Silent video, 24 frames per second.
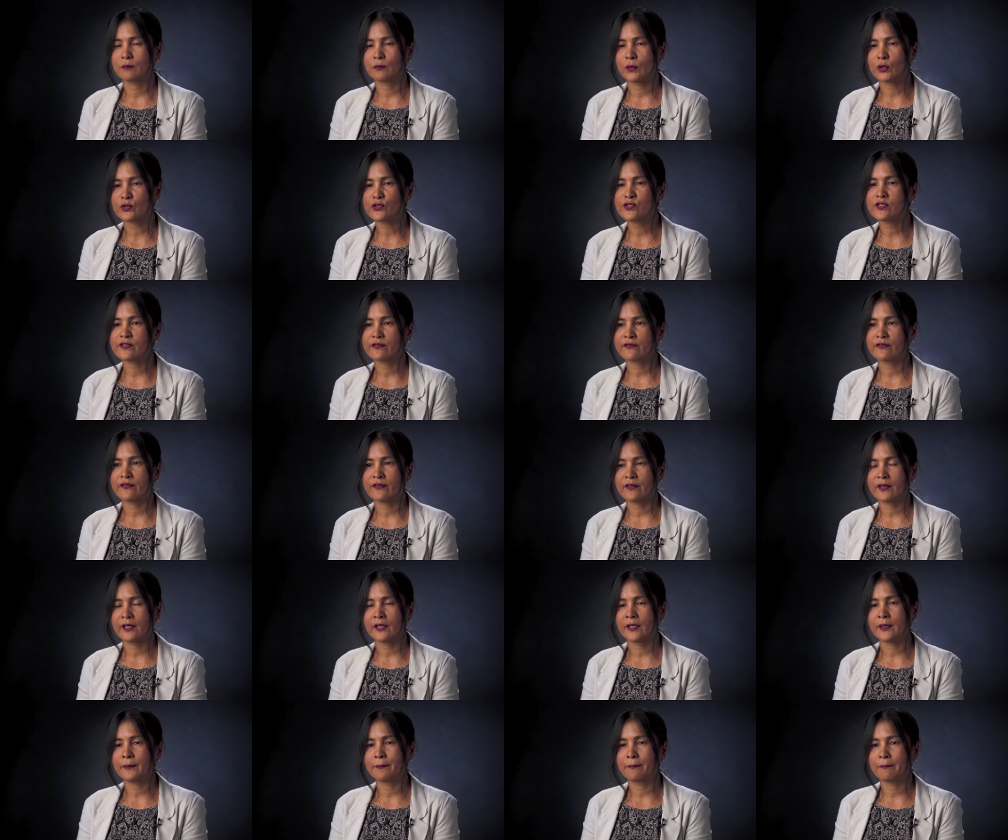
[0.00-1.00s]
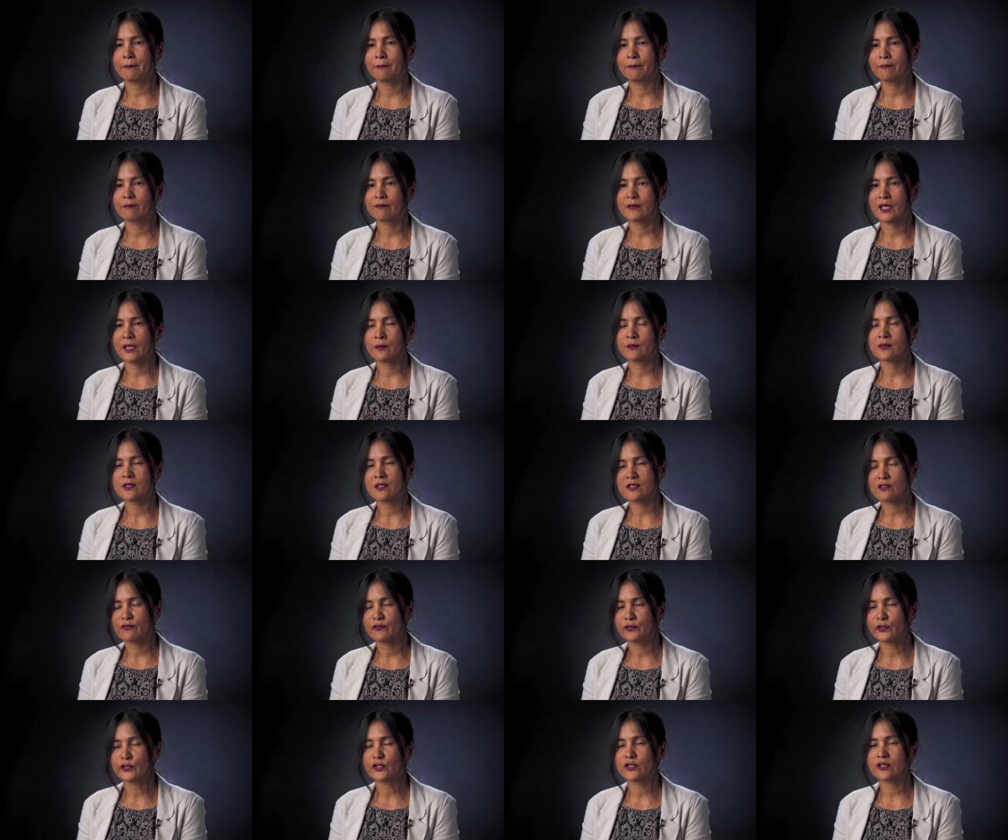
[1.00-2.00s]
Most of them, I'm
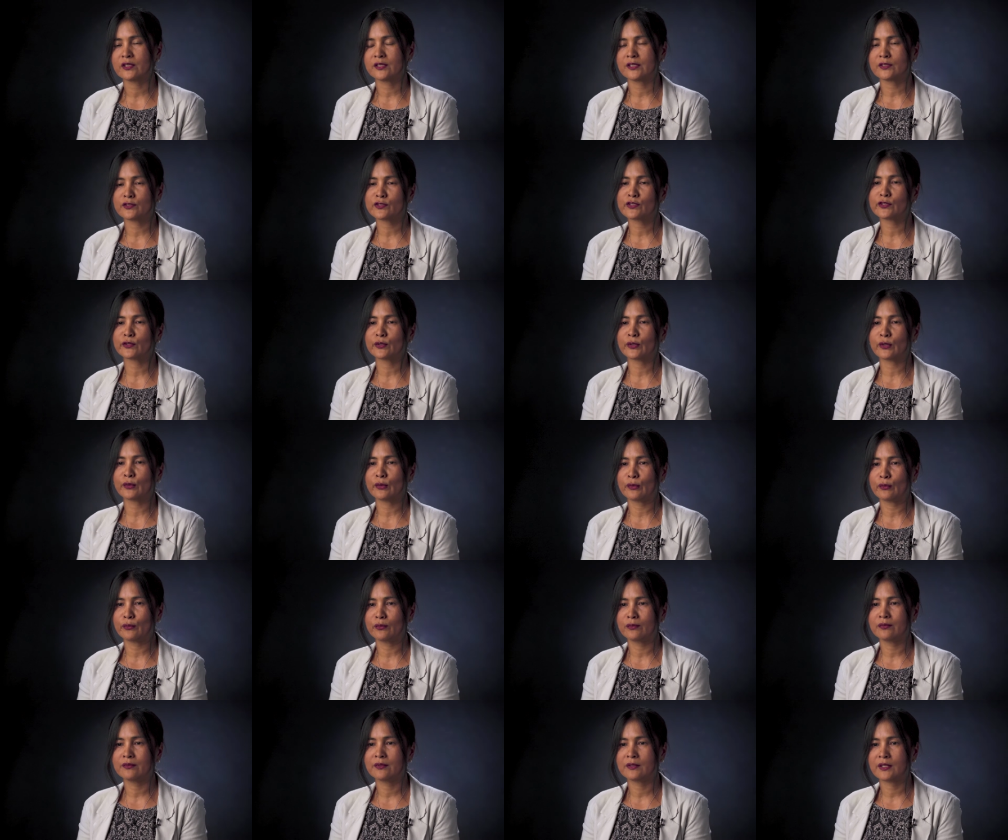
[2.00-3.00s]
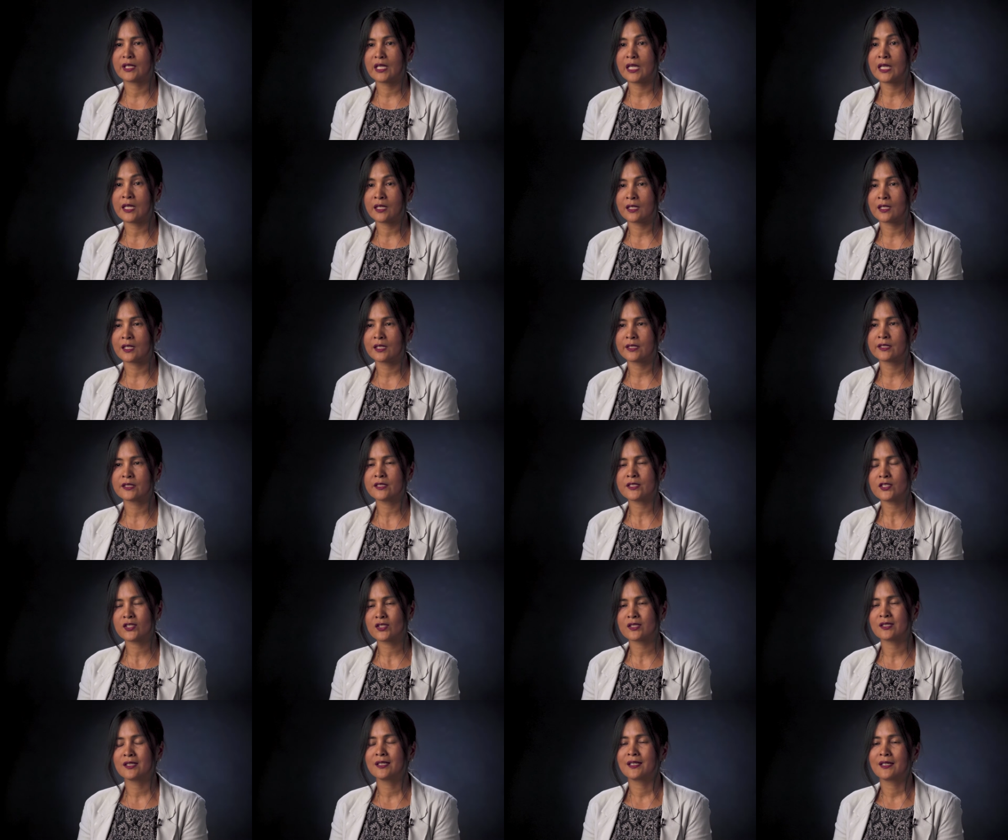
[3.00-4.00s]
just fortunate to know
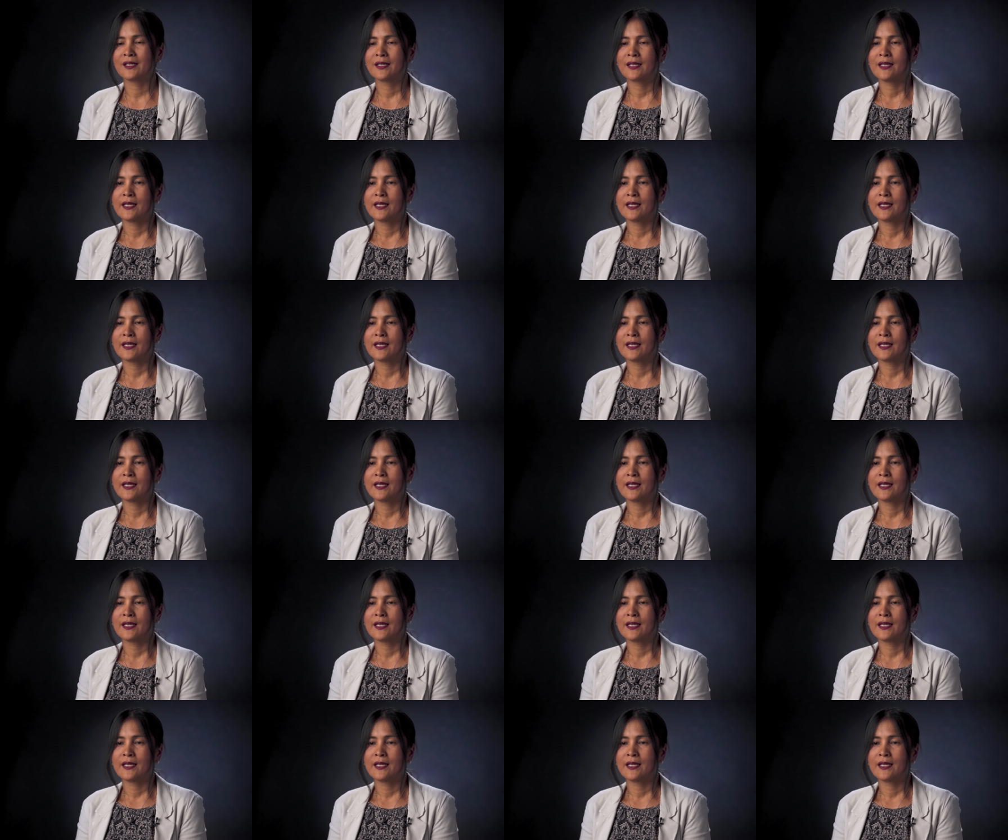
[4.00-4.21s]
English,